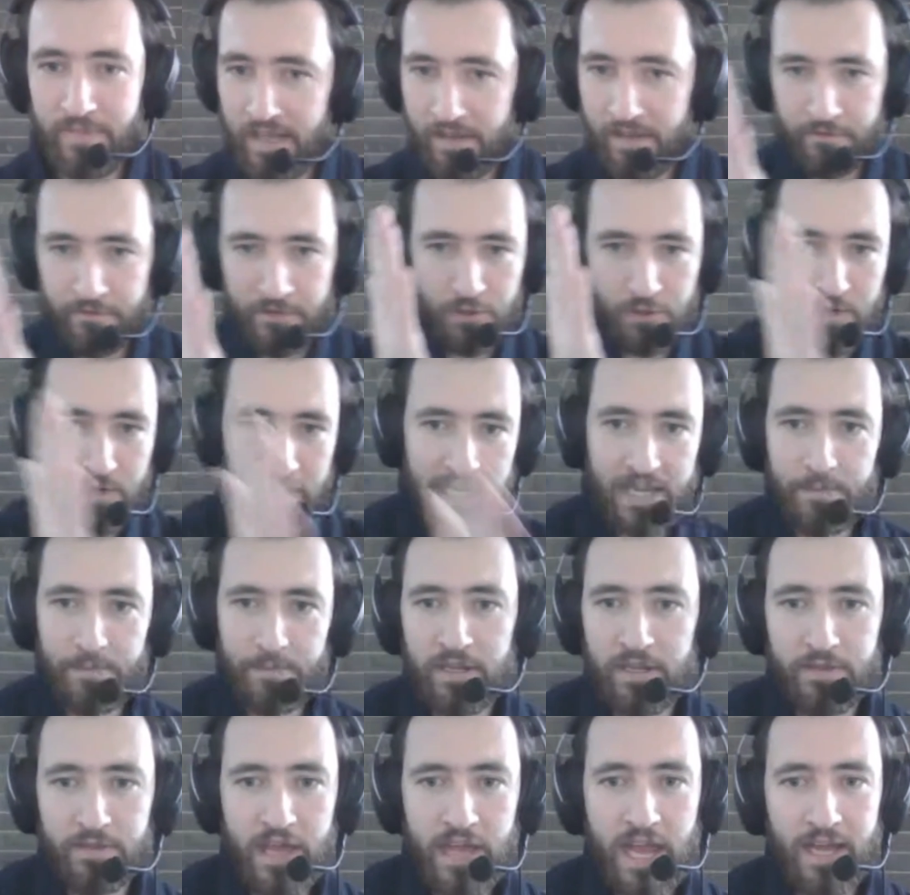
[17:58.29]
If you
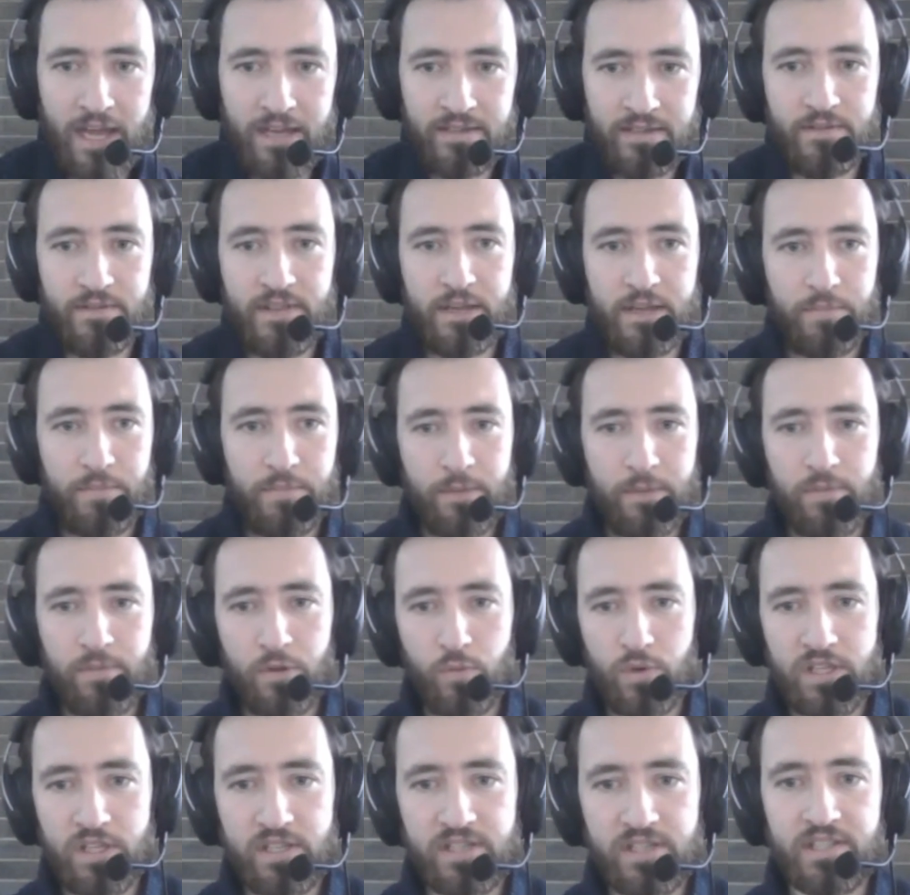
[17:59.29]
limit that, then
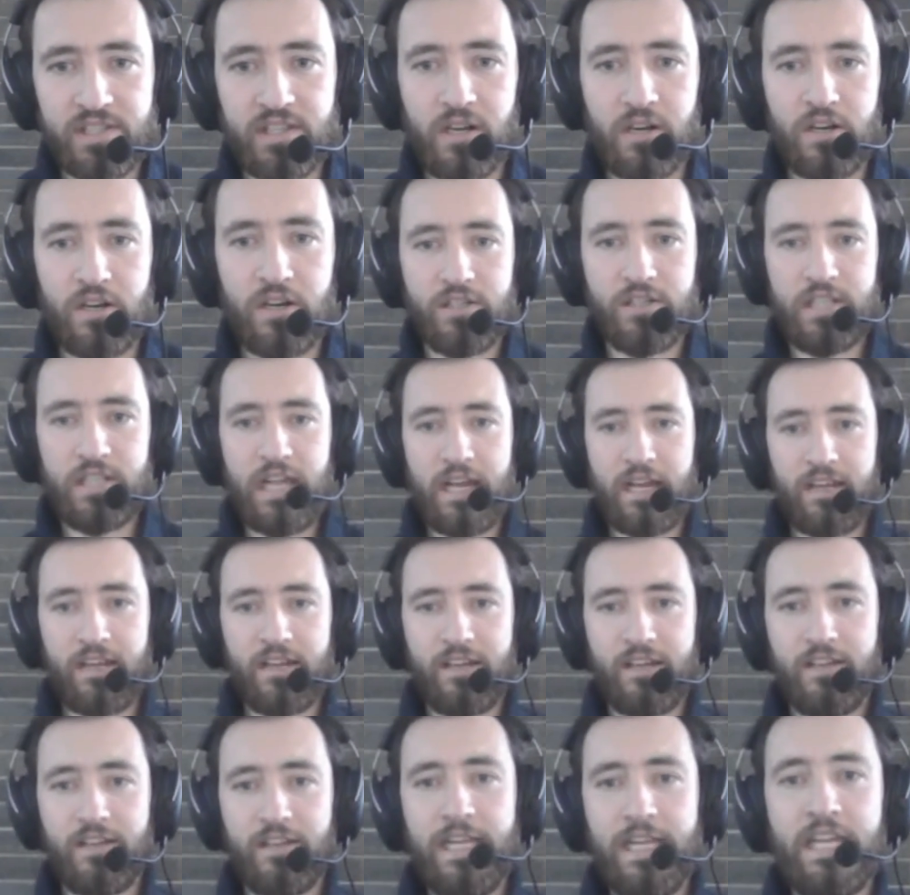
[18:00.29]
people will start
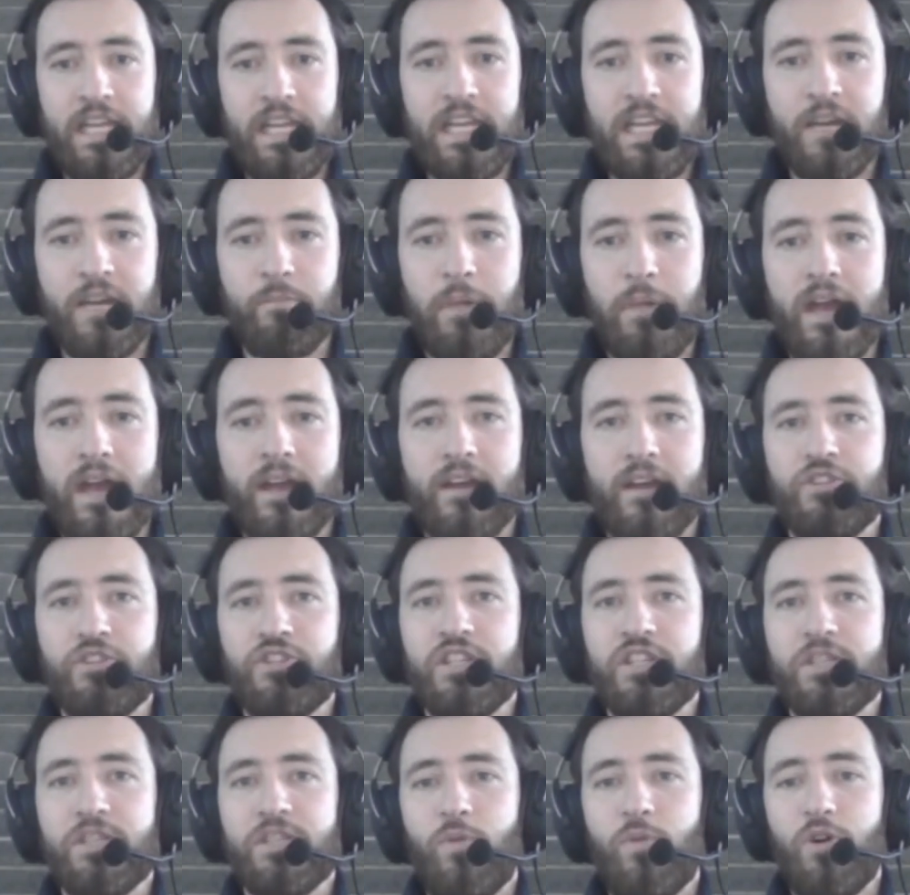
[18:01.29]
like leaning back and
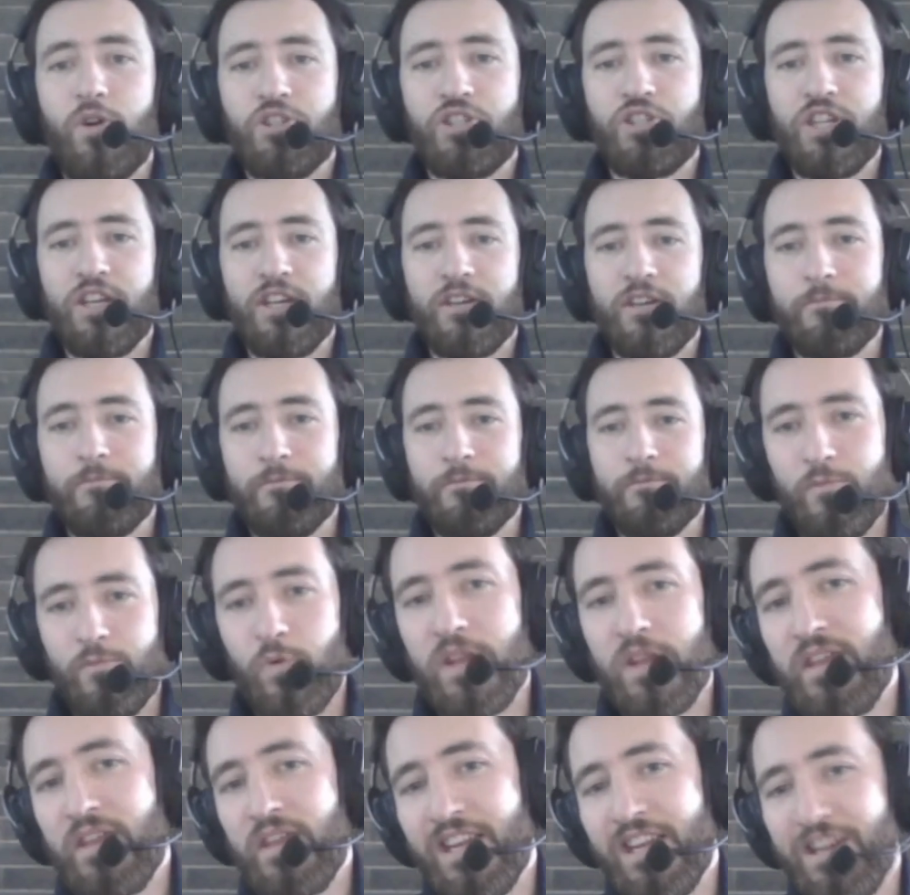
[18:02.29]
just watching
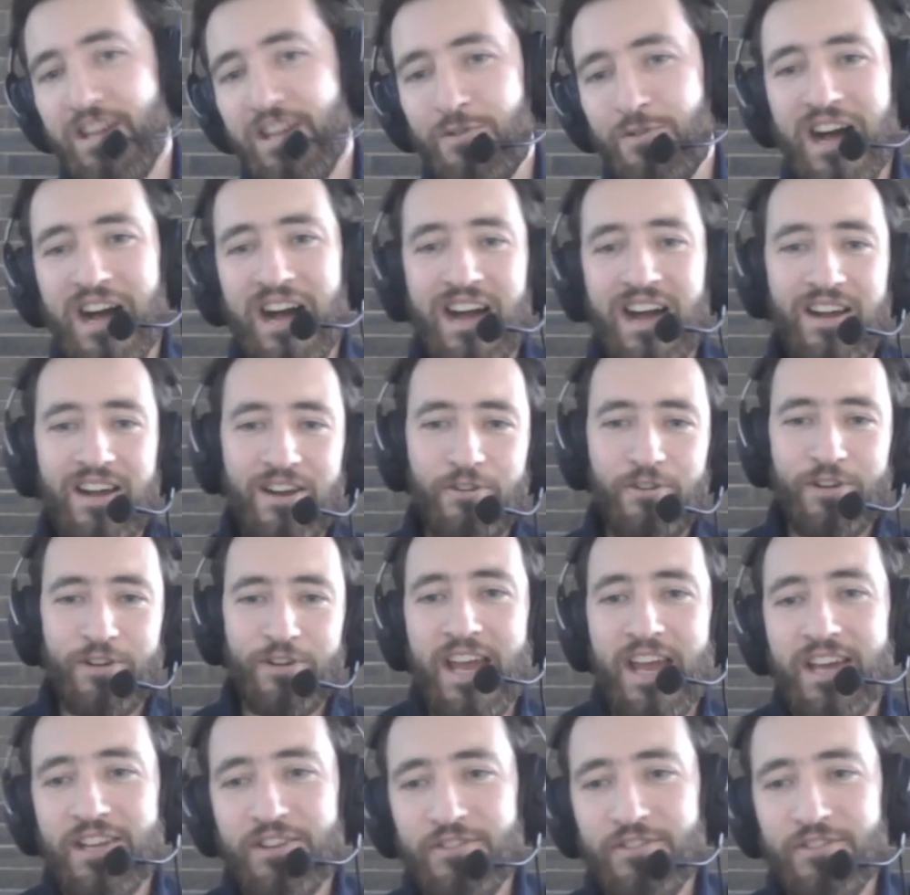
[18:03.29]
when they know, okay,